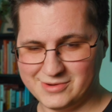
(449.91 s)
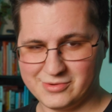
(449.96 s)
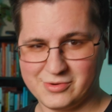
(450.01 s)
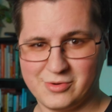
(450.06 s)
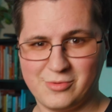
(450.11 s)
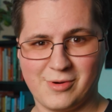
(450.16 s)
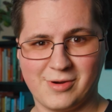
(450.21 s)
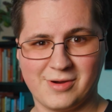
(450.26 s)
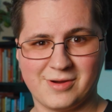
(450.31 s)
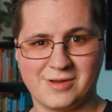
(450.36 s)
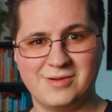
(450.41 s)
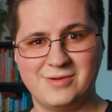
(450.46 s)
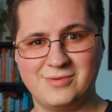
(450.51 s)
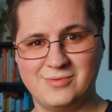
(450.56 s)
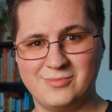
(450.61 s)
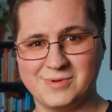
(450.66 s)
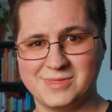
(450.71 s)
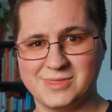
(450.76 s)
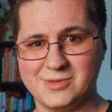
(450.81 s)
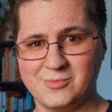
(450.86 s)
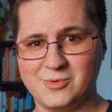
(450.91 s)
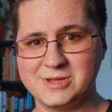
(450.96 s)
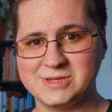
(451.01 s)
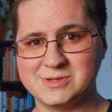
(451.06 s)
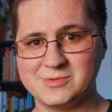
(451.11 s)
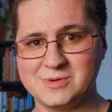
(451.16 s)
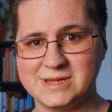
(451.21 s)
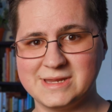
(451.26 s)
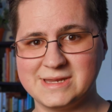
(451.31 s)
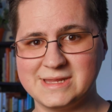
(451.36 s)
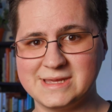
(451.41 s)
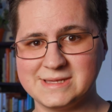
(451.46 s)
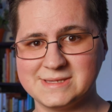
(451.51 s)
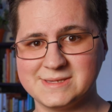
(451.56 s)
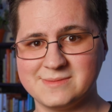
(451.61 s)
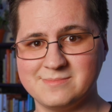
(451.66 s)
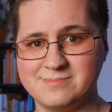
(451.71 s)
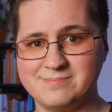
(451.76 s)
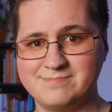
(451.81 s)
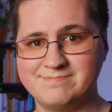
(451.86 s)
quirk with the
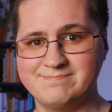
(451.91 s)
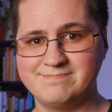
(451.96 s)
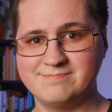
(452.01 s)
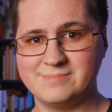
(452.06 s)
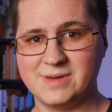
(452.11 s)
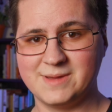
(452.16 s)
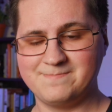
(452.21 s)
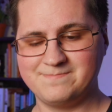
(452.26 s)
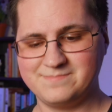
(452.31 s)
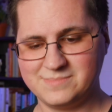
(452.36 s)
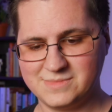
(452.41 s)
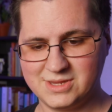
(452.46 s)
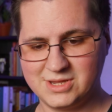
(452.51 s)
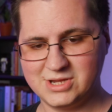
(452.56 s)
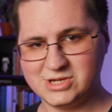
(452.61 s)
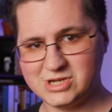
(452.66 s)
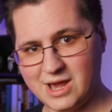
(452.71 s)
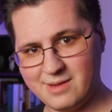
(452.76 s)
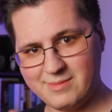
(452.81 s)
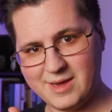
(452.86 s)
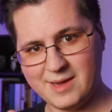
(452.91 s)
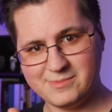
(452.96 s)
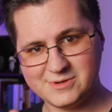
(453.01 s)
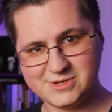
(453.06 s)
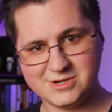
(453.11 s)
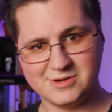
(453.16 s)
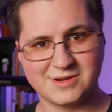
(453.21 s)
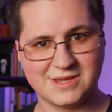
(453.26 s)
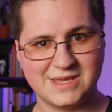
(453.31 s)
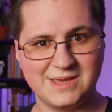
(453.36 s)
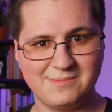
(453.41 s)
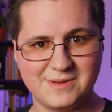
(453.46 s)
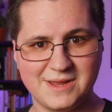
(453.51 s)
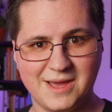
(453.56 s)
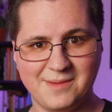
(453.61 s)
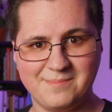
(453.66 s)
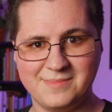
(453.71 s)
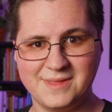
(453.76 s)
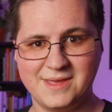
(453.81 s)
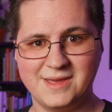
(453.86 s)
120Ds. But good job, Aputure. Keep it
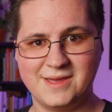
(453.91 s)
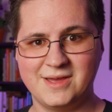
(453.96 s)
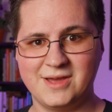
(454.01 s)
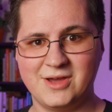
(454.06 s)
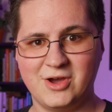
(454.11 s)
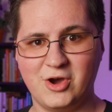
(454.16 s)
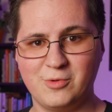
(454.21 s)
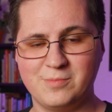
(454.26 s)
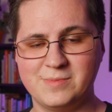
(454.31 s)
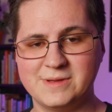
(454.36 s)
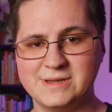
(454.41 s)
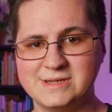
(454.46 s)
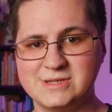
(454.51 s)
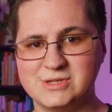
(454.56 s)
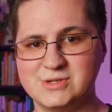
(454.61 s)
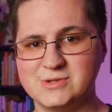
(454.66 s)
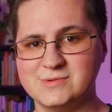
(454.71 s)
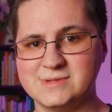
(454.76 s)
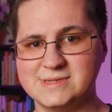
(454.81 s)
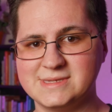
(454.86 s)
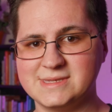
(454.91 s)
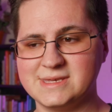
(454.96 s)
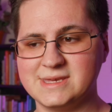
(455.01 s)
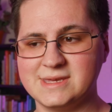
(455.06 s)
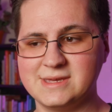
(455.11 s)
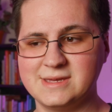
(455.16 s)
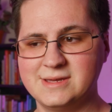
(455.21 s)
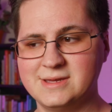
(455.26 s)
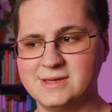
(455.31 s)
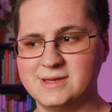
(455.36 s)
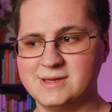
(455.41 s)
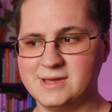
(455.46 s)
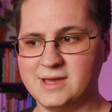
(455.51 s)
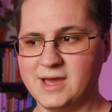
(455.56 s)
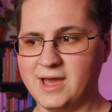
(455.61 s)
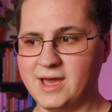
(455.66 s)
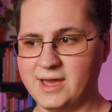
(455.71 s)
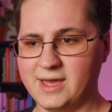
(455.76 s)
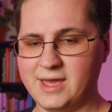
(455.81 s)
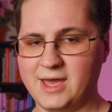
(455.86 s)
up. Hoping to see
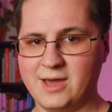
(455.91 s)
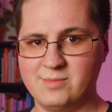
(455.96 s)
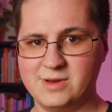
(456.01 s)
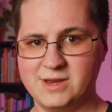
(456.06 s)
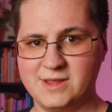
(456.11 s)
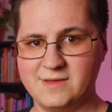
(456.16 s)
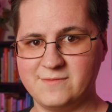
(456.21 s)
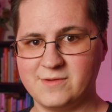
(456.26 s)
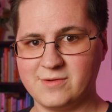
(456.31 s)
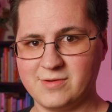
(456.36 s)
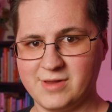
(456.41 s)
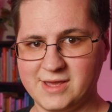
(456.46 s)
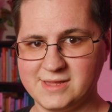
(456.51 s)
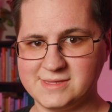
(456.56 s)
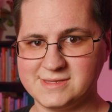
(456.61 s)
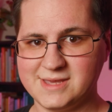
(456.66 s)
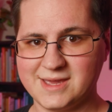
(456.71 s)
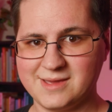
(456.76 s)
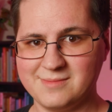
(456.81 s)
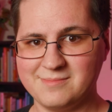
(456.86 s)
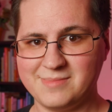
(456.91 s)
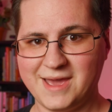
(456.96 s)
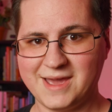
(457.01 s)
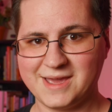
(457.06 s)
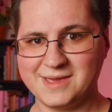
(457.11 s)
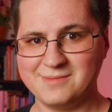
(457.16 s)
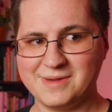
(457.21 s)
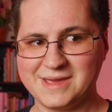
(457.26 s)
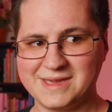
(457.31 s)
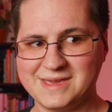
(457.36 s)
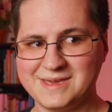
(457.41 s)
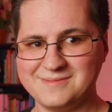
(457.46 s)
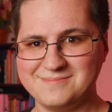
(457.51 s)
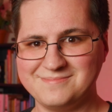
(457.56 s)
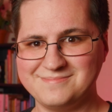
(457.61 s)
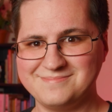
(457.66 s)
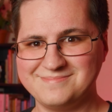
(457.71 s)
how many of your lights I can pack in my kit.